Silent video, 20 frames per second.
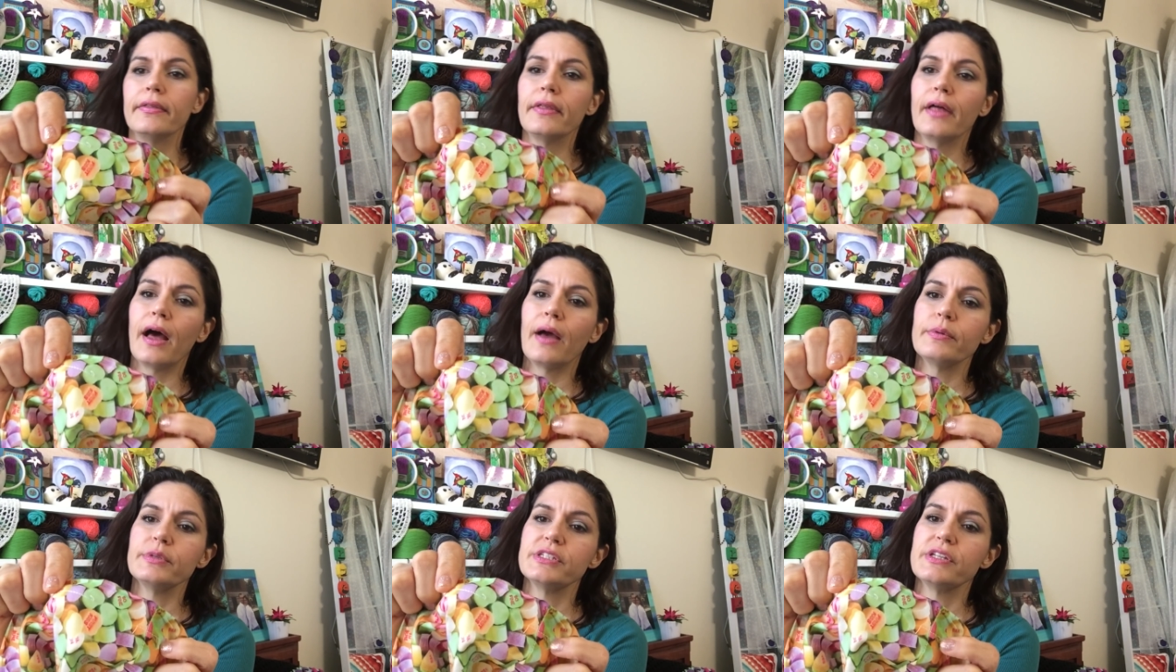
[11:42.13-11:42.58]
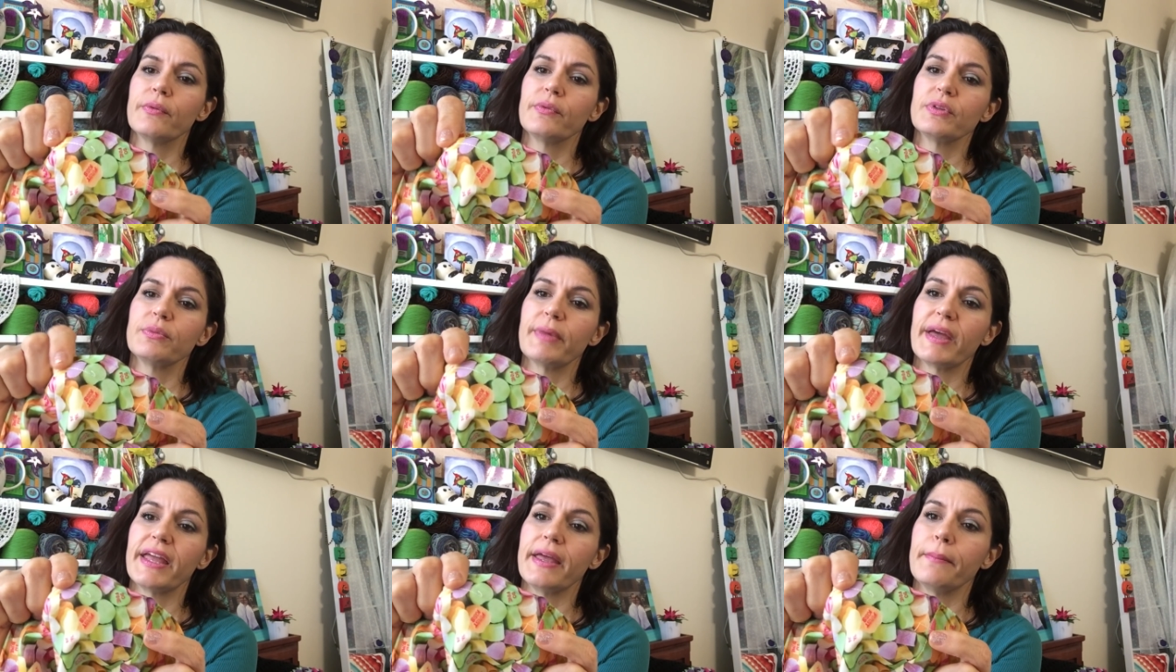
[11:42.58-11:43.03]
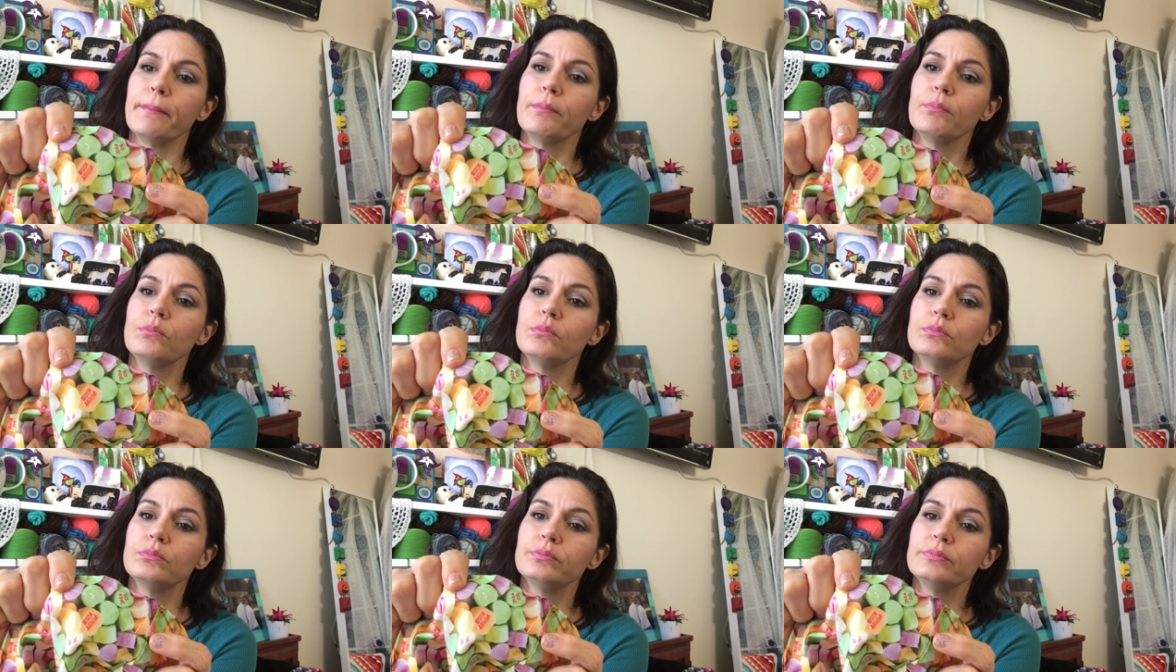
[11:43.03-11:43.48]
I was done with my hem.
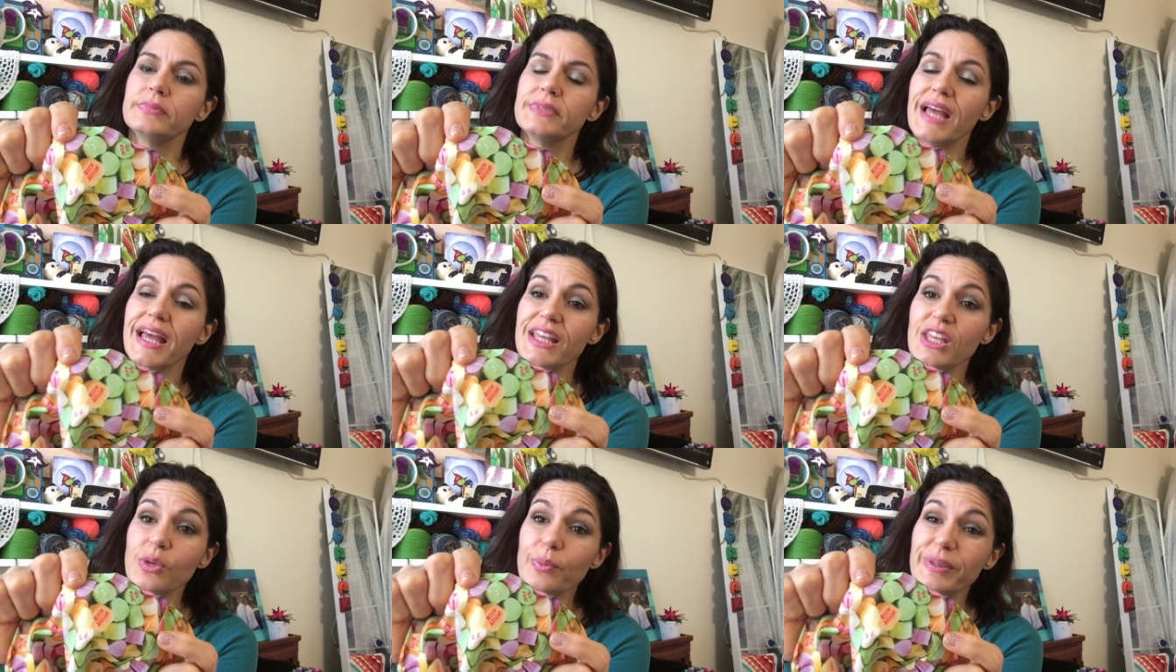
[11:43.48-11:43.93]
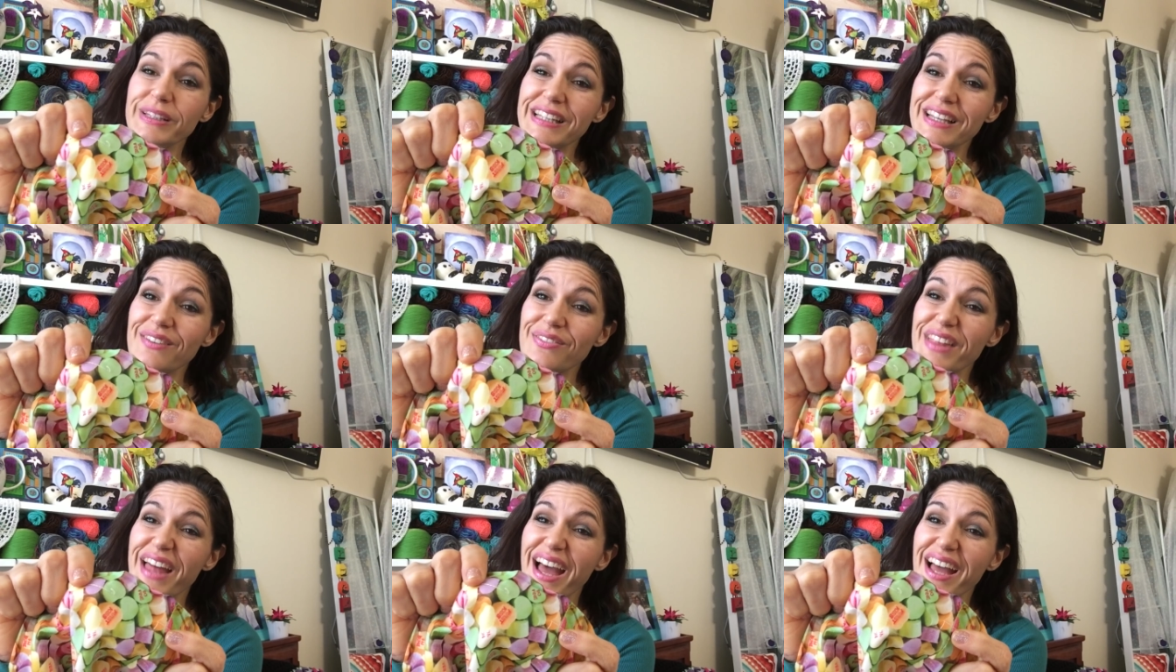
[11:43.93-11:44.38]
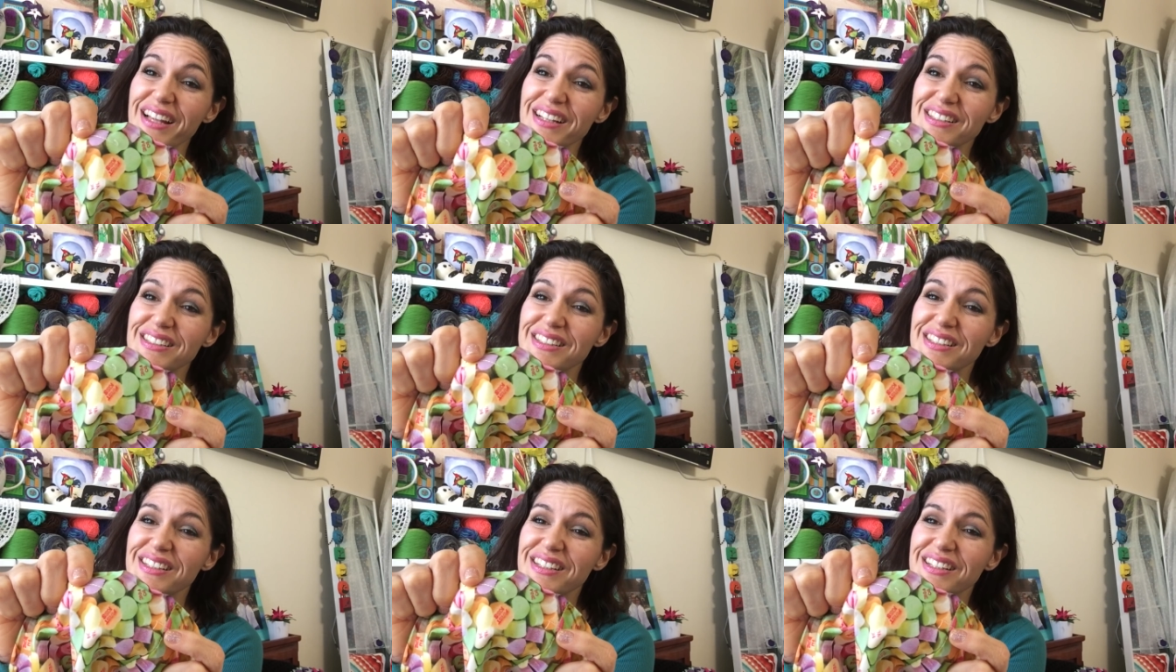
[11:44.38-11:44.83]
Can you believe that?
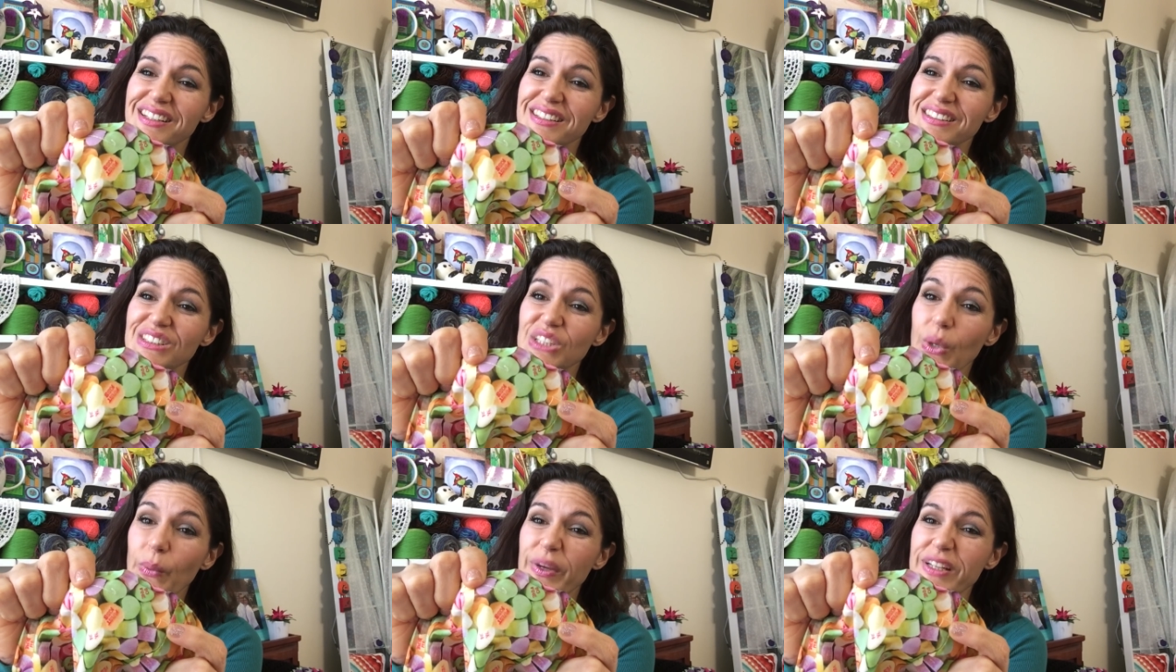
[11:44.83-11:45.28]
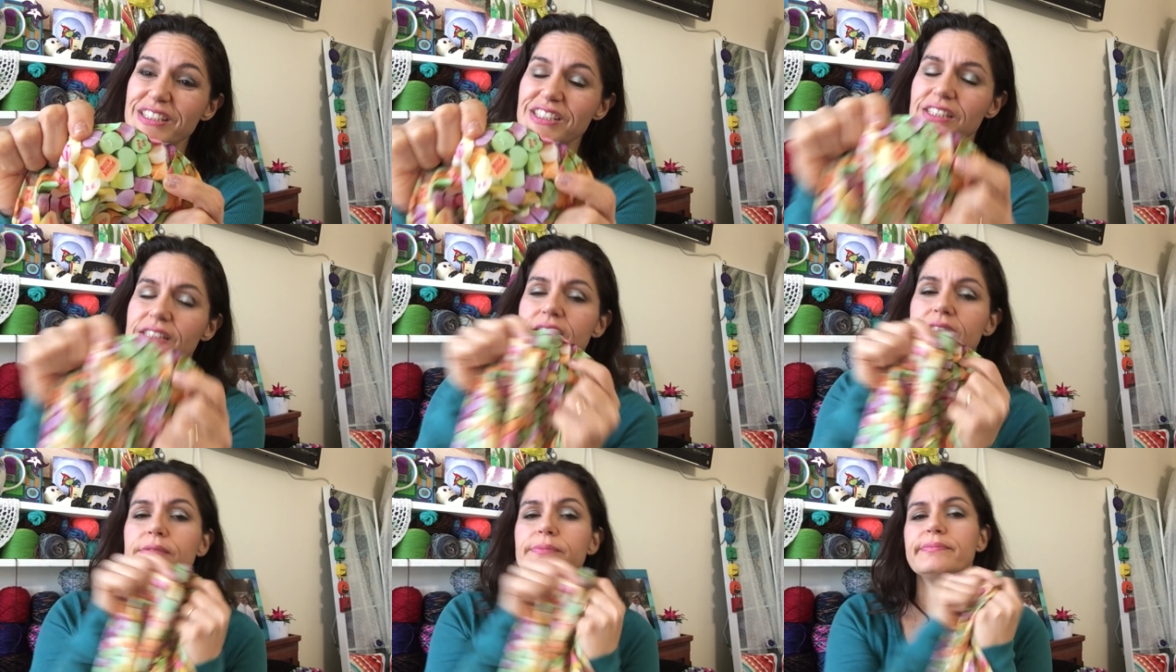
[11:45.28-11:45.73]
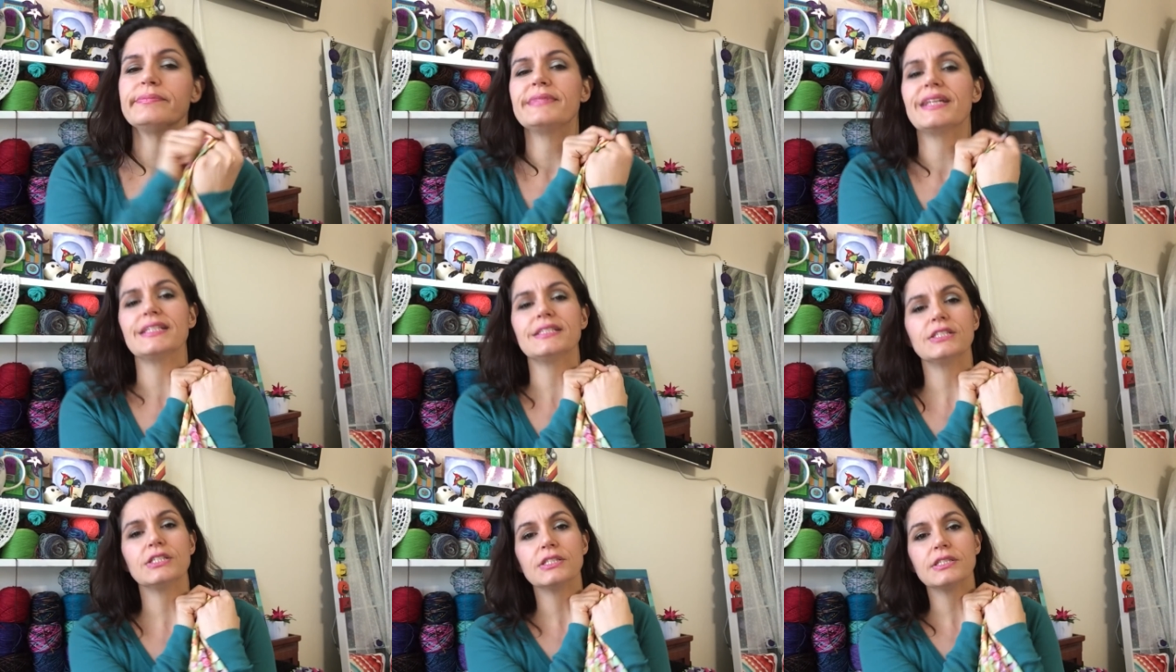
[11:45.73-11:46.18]
2 inches.
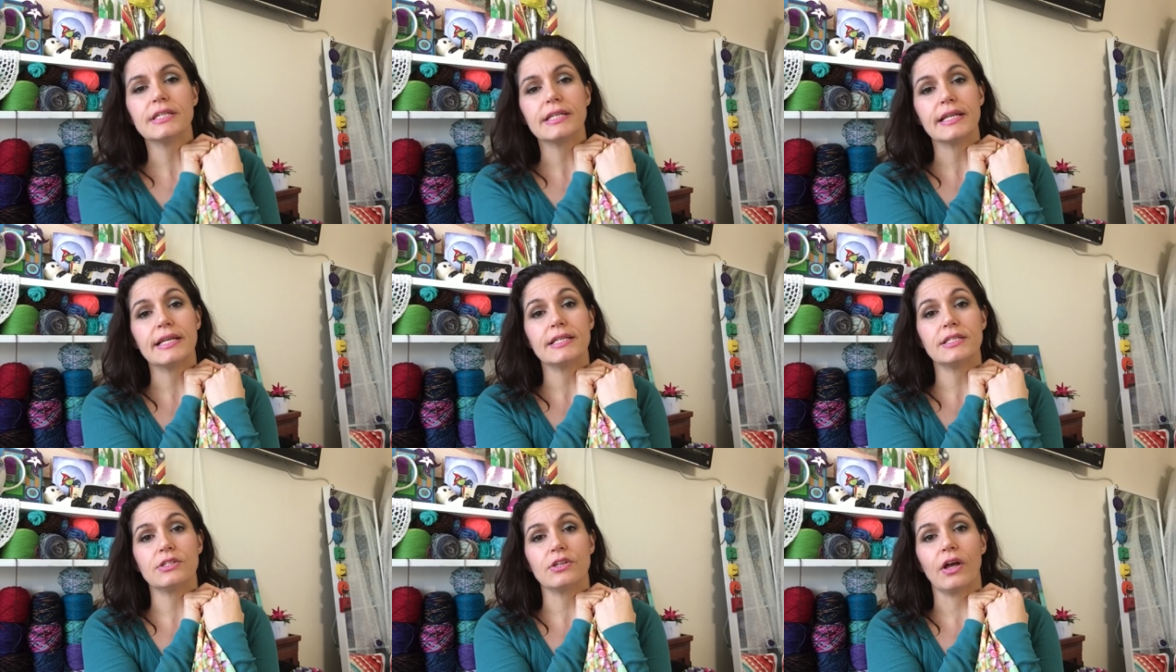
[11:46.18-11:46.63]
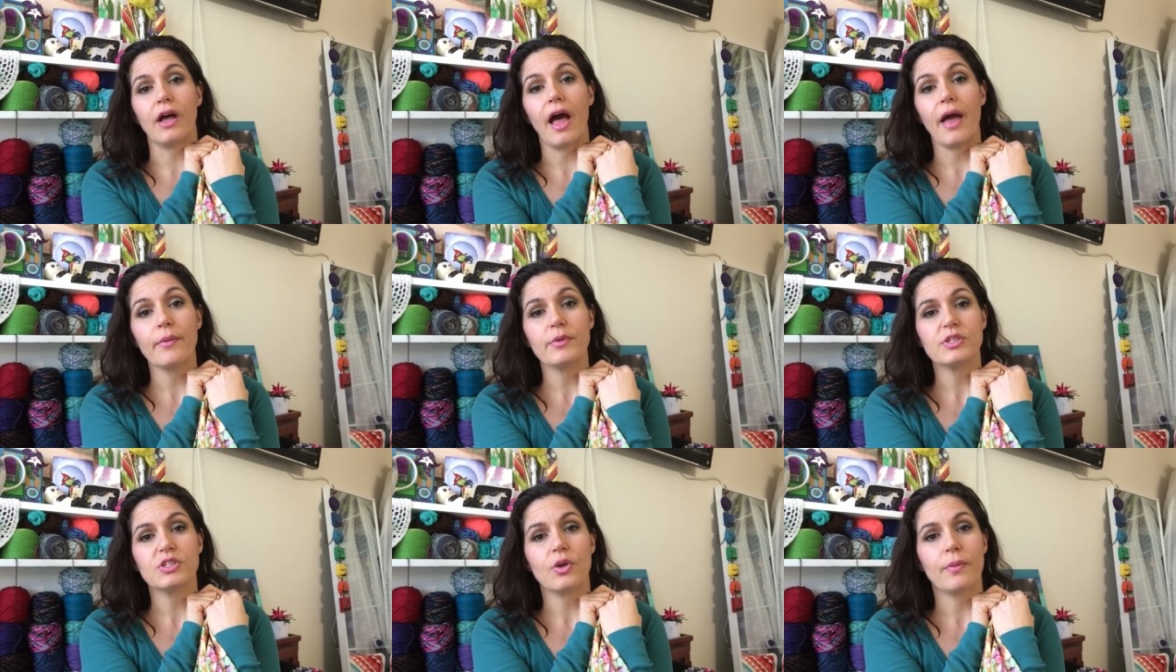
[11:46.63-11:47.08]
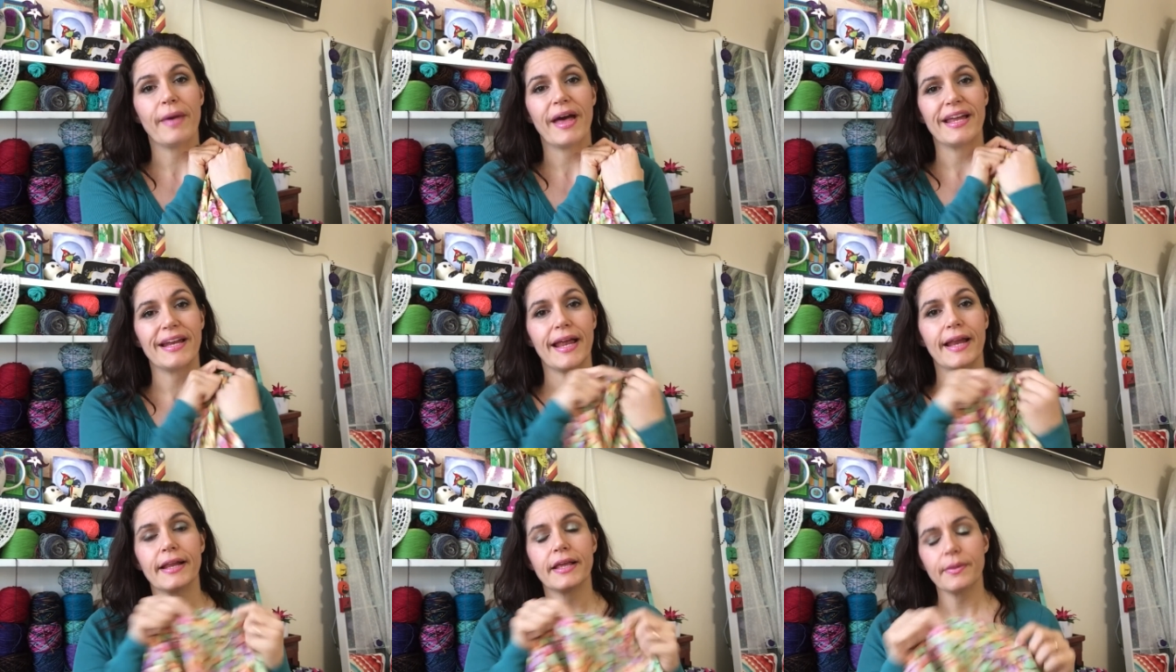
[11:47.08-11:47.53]
That's just an insult. I was so
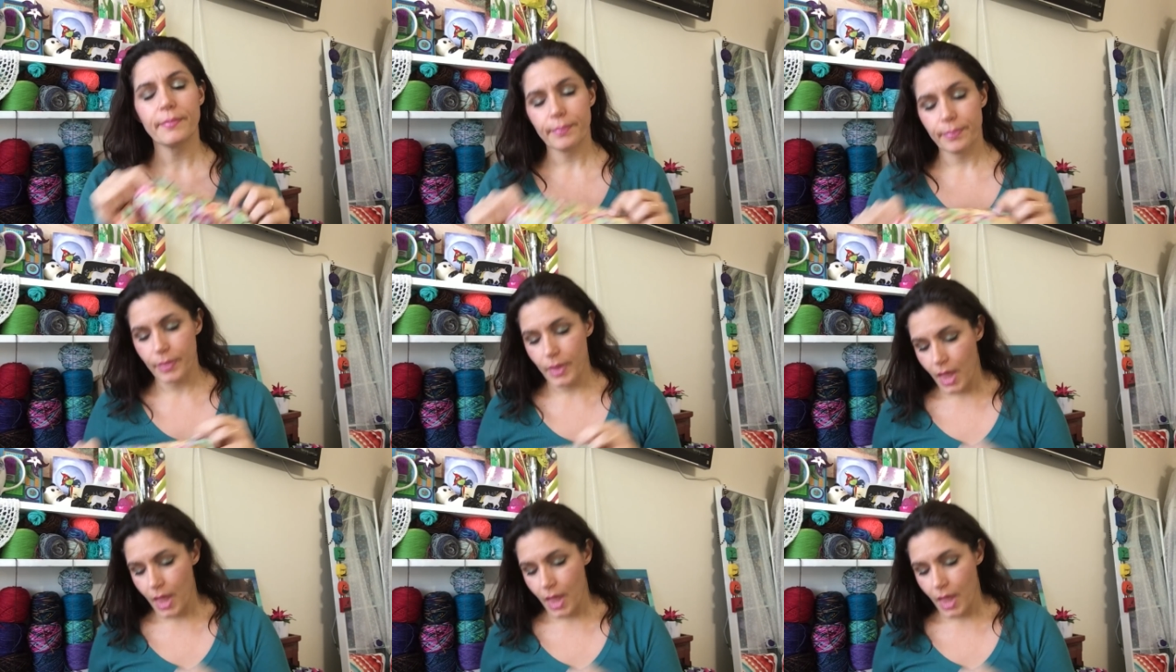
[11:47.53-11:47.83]
mad at it.